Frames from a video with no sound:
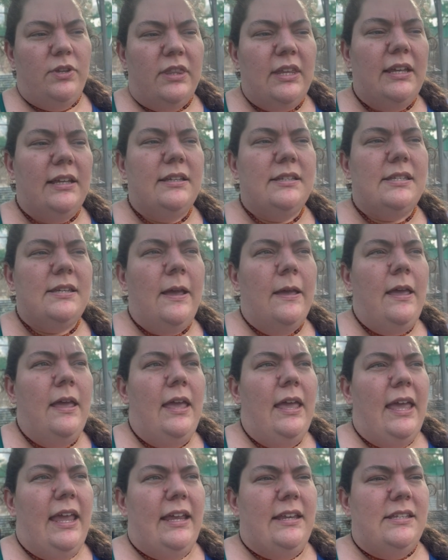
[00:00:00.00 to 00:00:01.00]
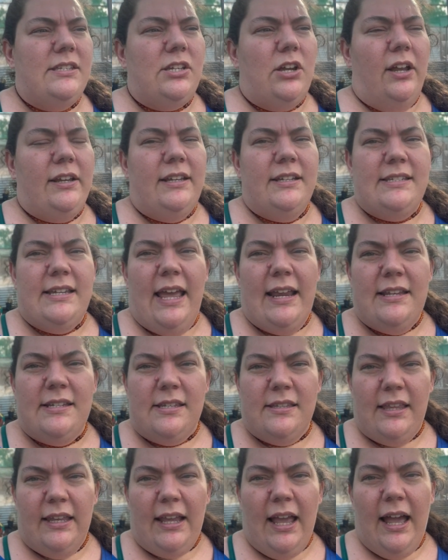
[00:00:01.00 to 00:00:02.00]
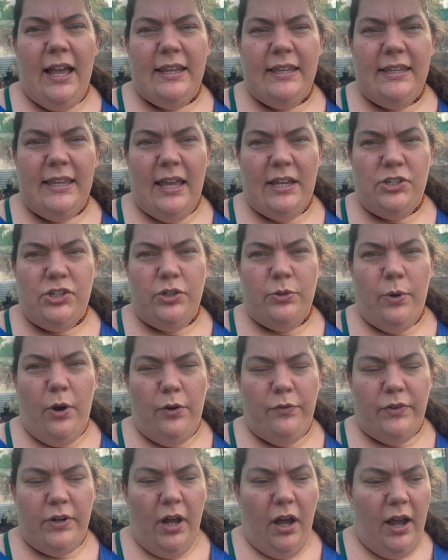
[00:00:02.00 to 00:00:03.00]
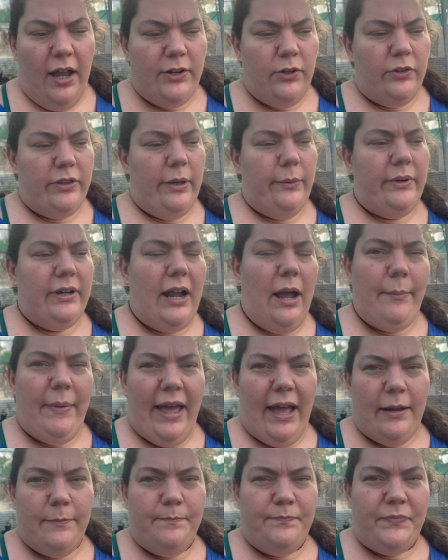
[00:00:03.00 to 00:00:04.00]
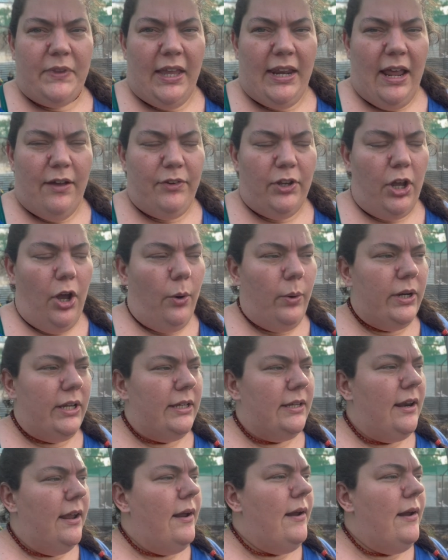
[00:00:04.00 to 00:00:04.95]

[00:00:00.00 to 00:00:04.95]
things inside containers that they can't get to overnight, or they will come out and have a go at it.